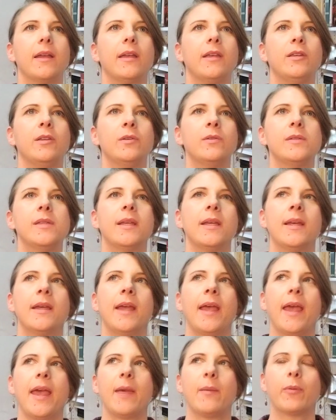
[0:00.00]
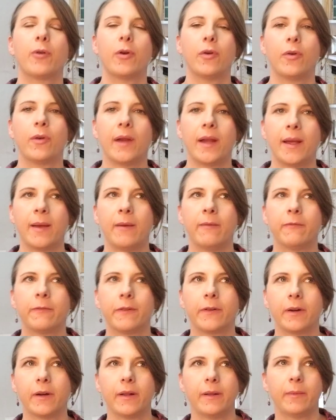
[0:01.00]
using a program
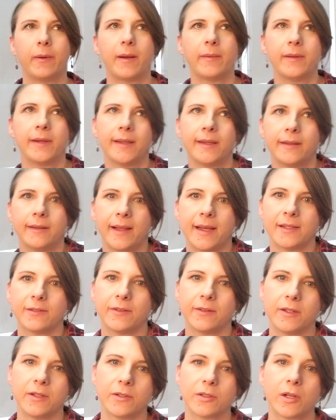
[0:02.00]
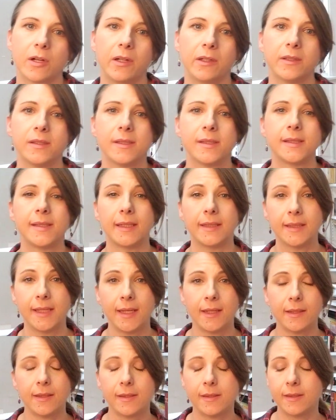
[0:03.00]
for probably the last few years called
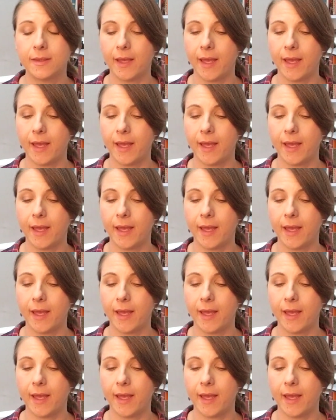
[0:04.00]
Celtx,